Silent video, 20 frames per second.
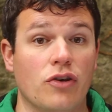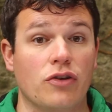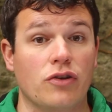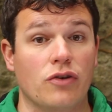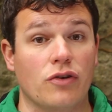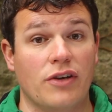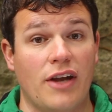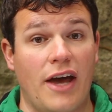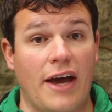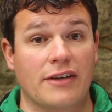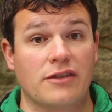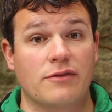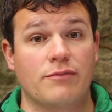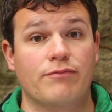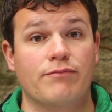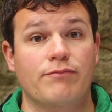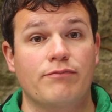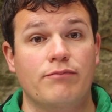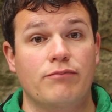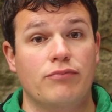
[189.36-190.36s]
Your next
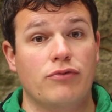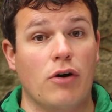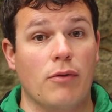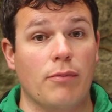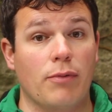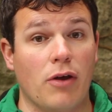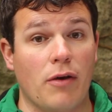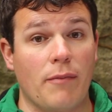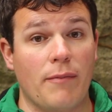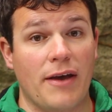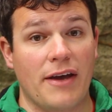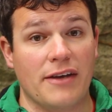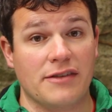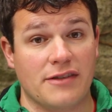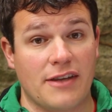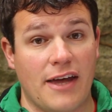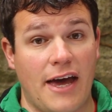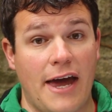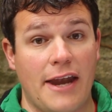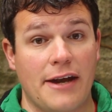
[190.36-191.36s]
problem
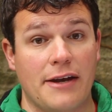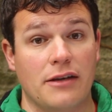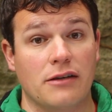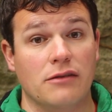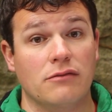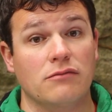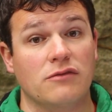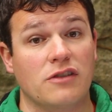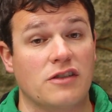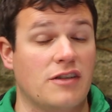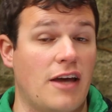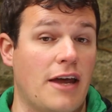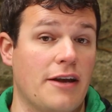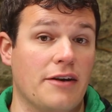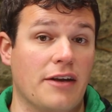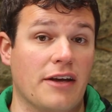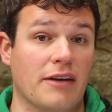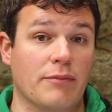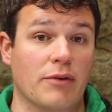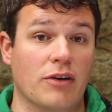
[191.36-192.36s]
is then
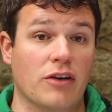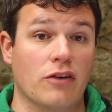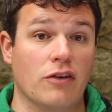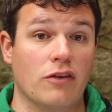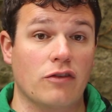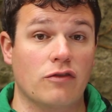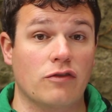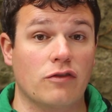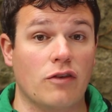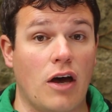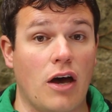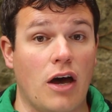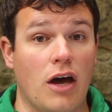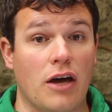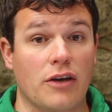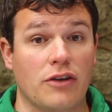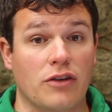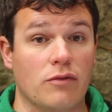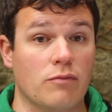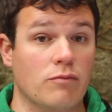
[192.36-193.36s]
descending, because
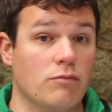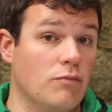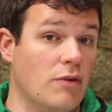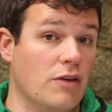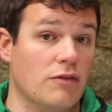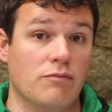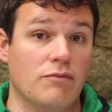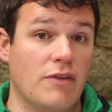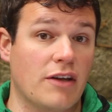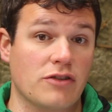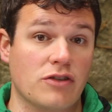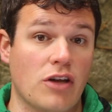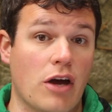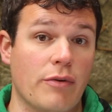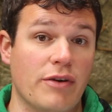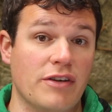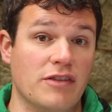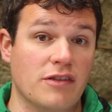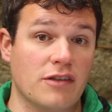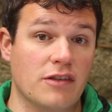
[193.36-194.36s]
there's
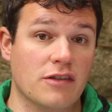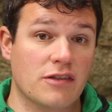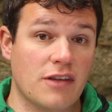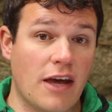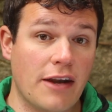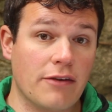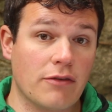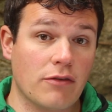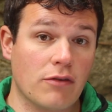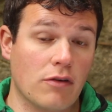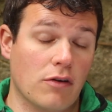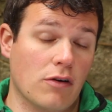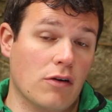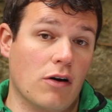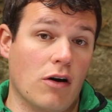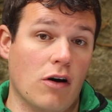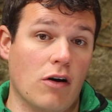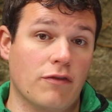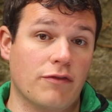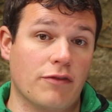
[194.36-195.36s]
no easy descent
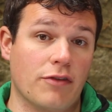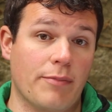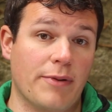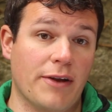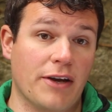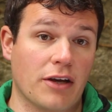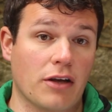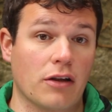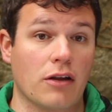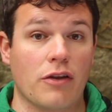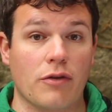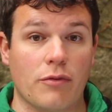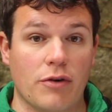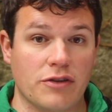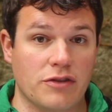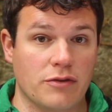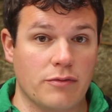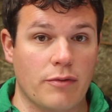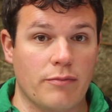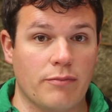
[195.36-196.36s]
off the pinnacle,
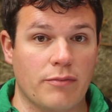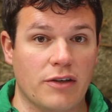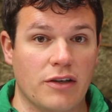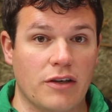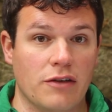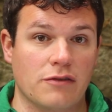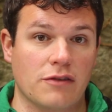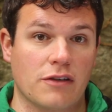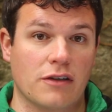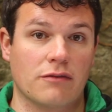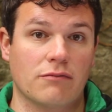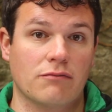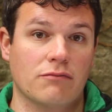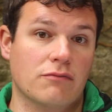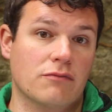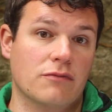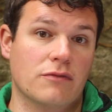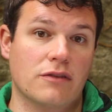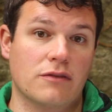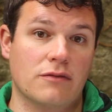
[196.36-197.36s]
otherwise you wouldn't be using
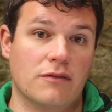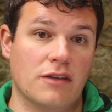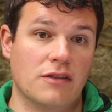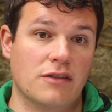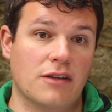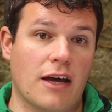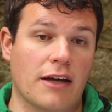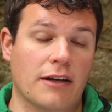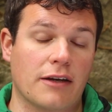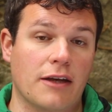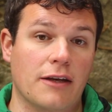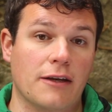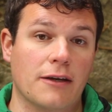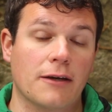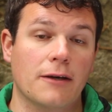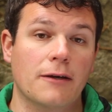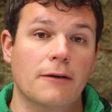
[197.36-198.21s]
this technique.